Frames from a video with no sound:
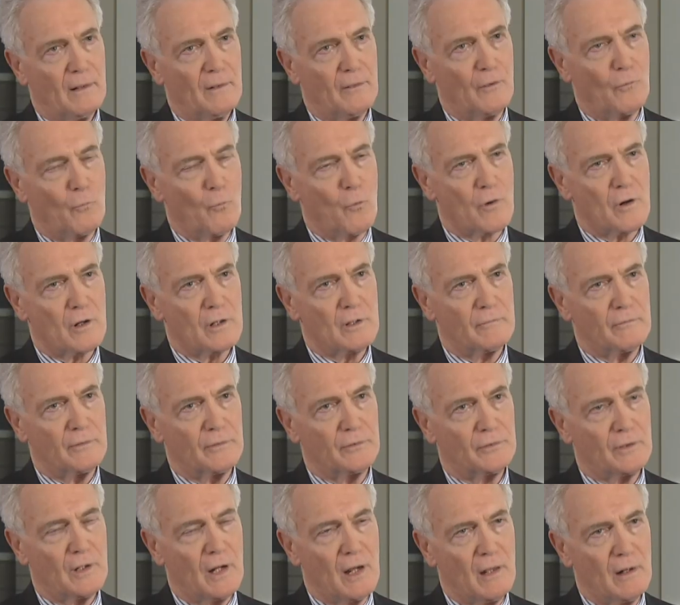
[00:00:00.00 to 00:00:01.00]
The work of the
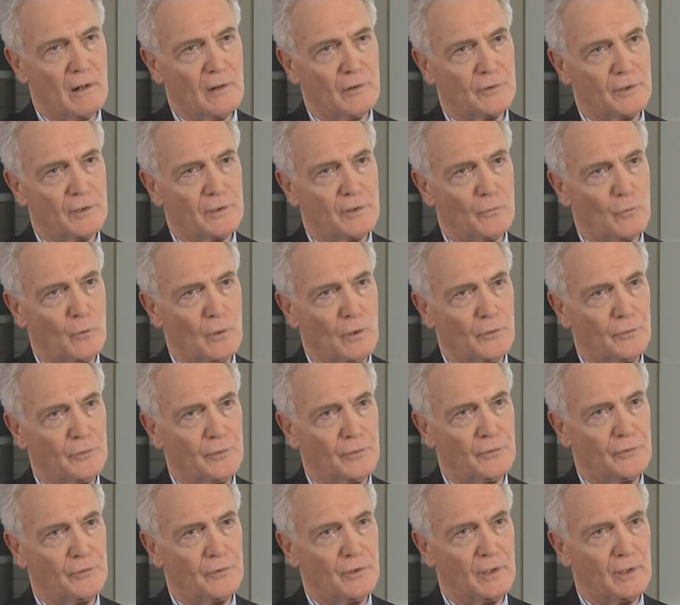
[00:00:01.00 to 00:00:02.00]
scholars at the
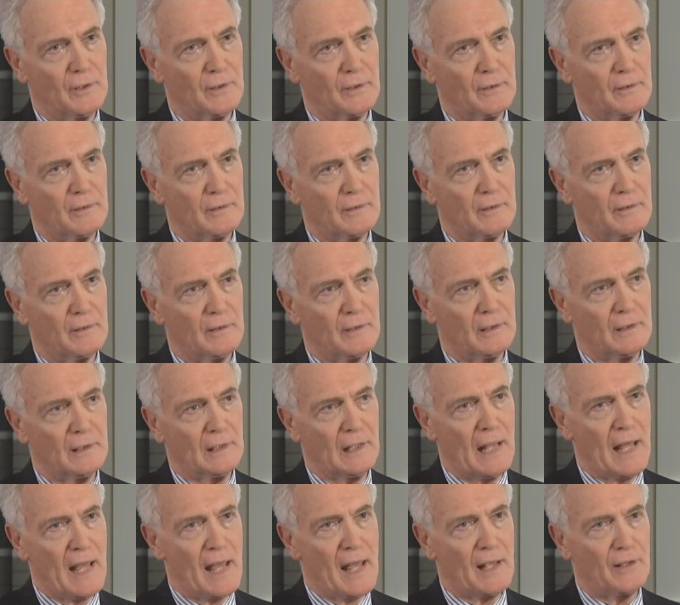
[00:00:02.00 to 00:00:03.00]
Wilson Center
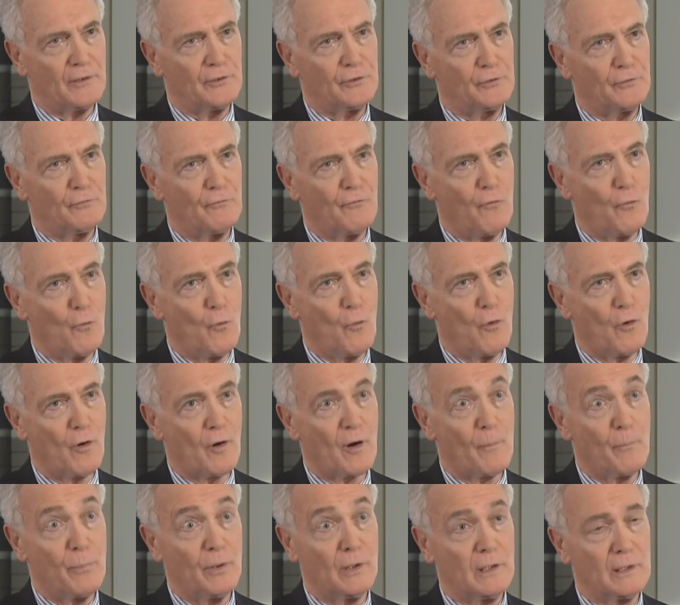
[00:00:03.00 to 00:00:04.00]
lasts for
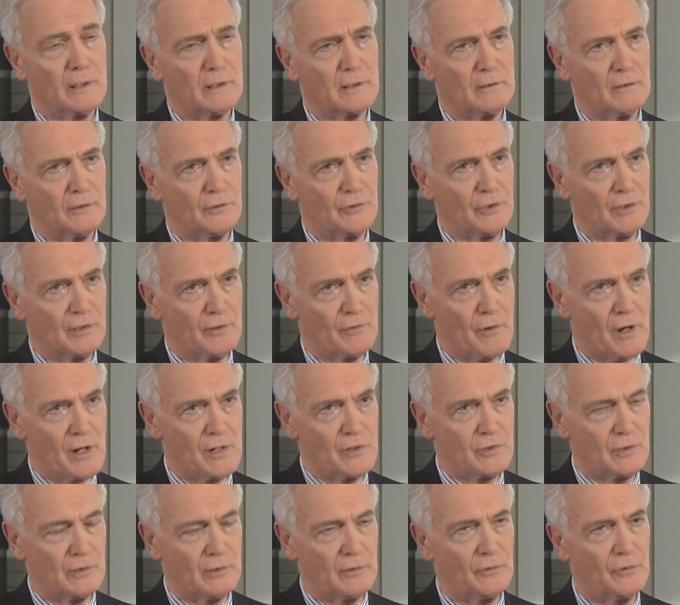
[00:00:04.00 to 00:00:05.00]
political
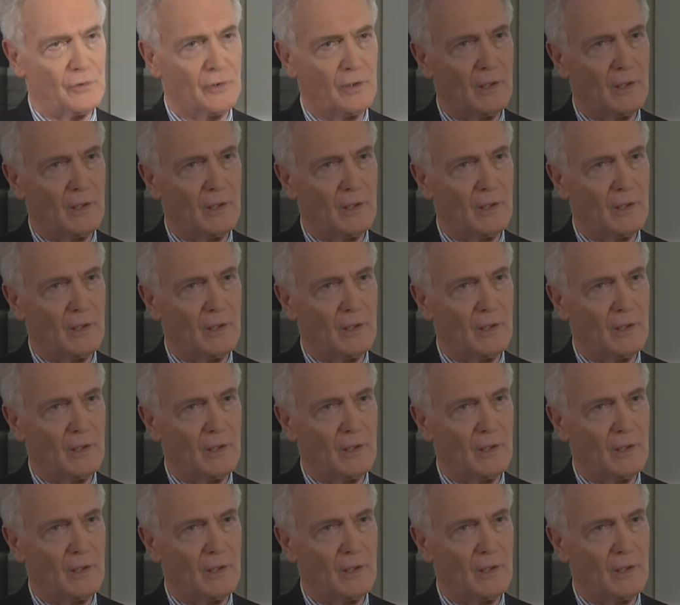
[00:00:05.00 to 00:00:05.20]
generations.